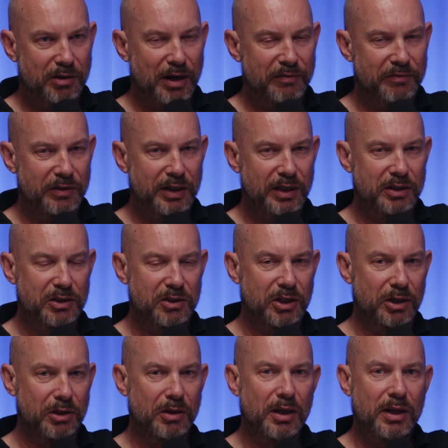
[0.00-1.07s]
crowdfunding can
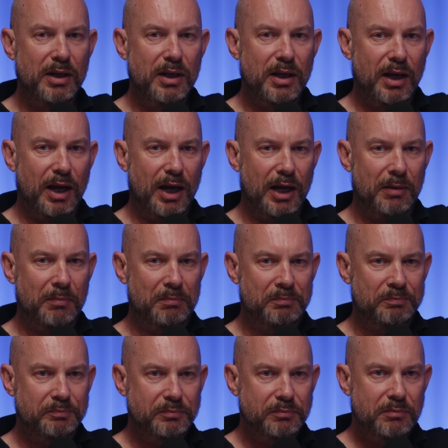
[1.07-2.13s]
do. And